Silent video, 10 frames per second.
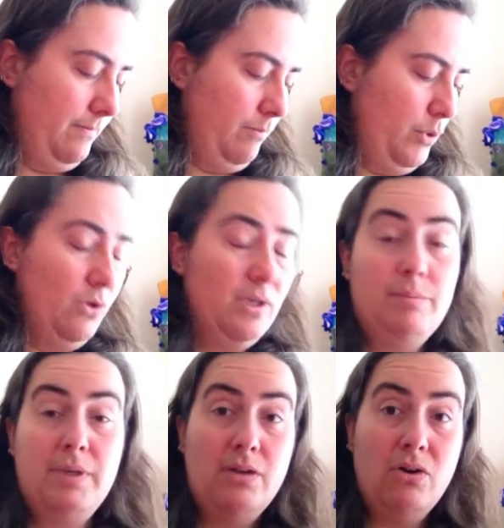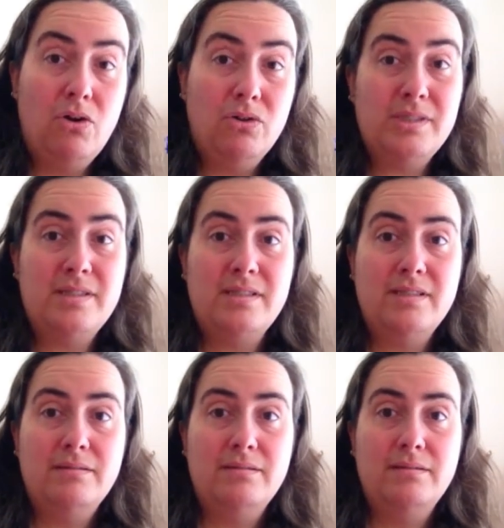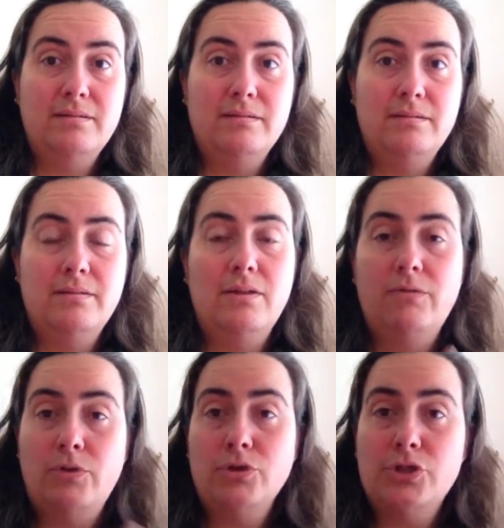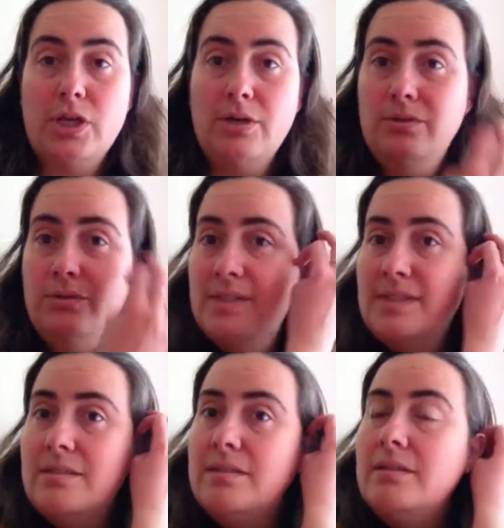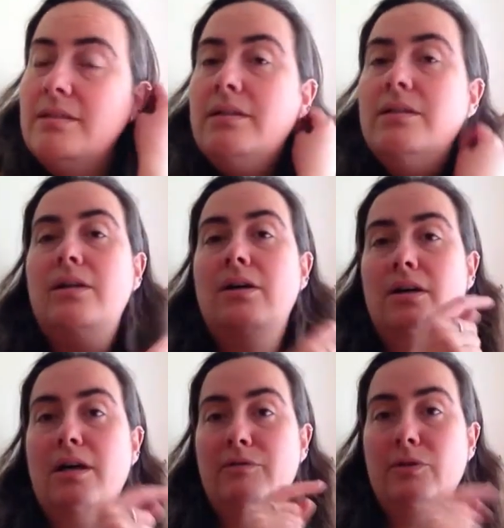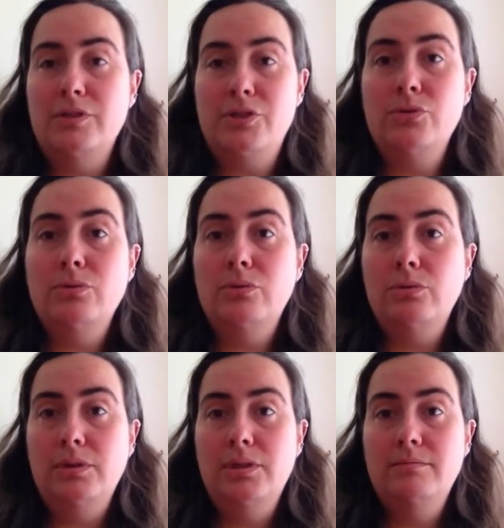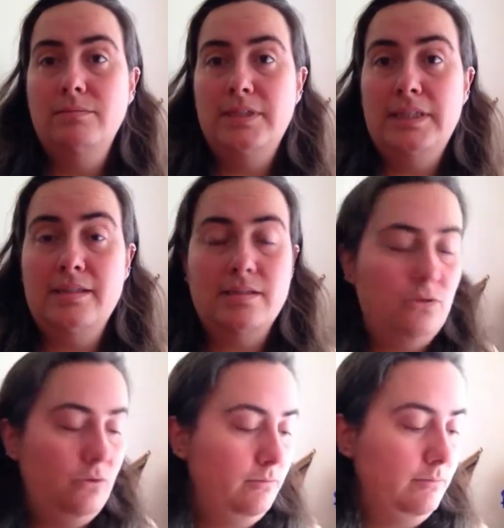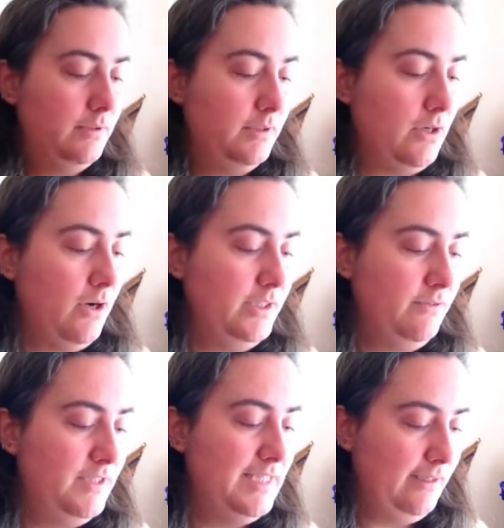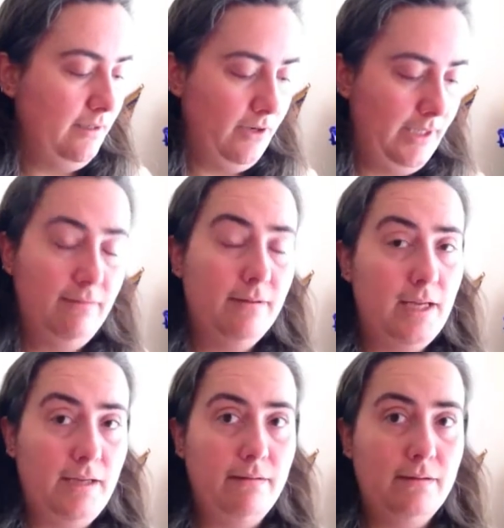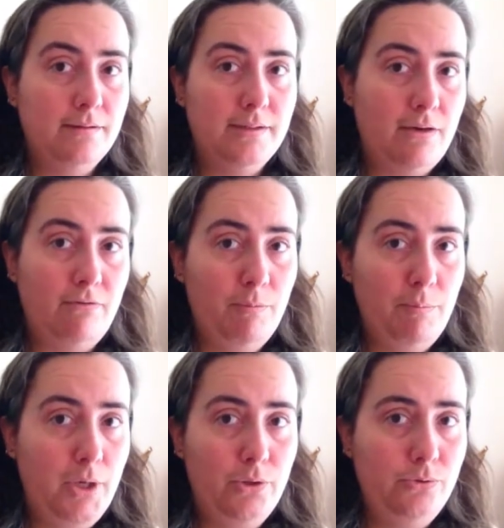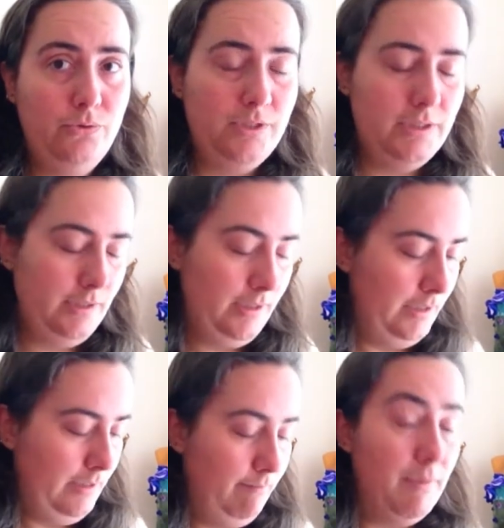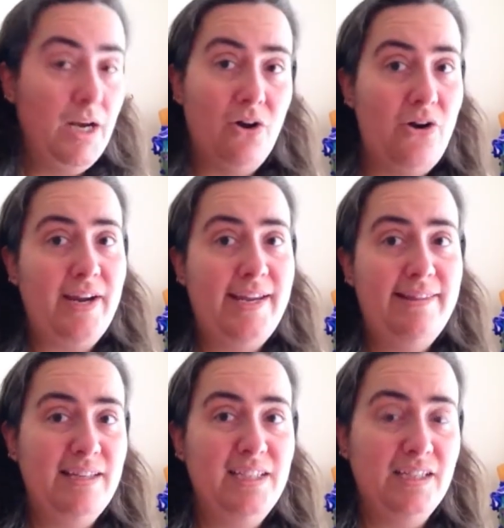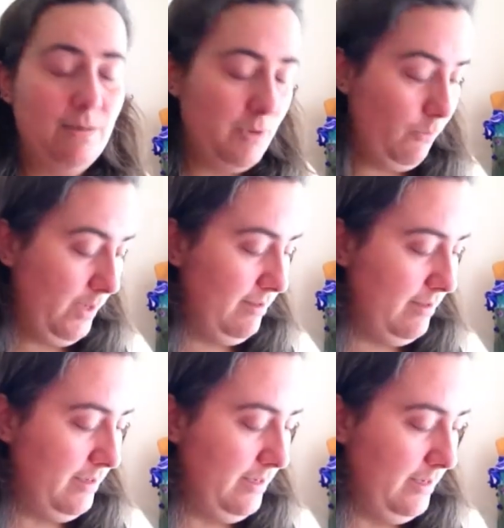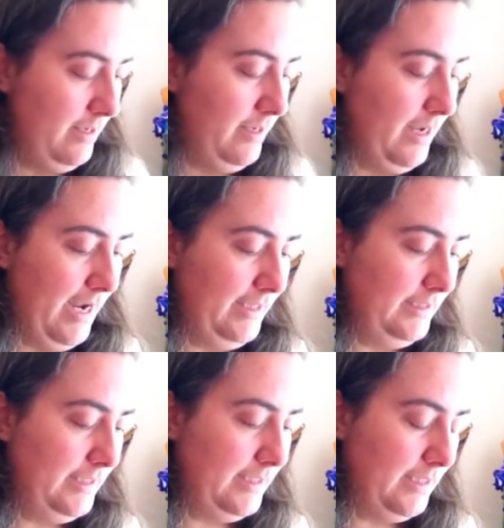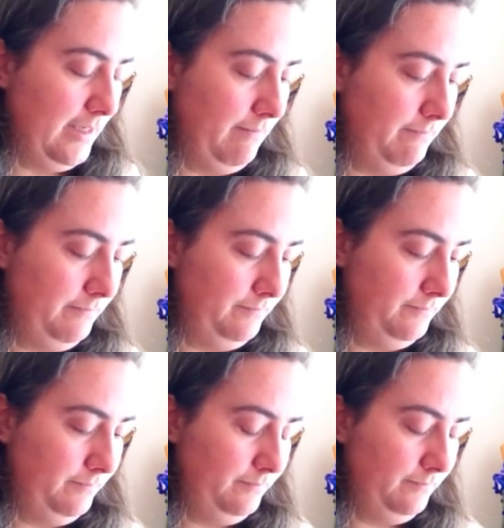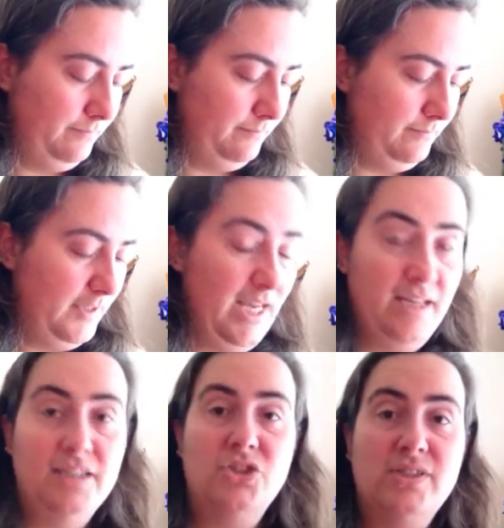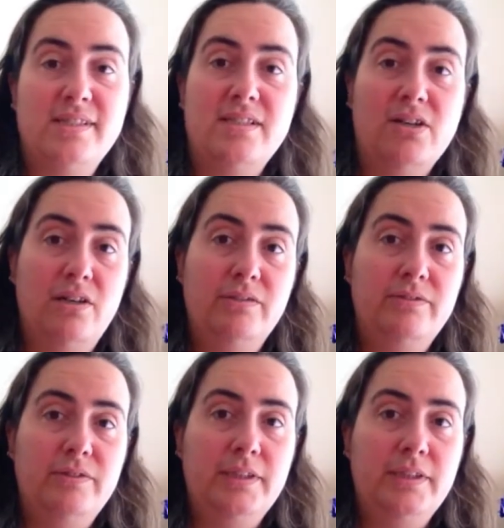purely because I've got shows, I've got the shawl knit along kind of deadline thing, self-imposed malarkey that you come up with, and yeah, and just stuff.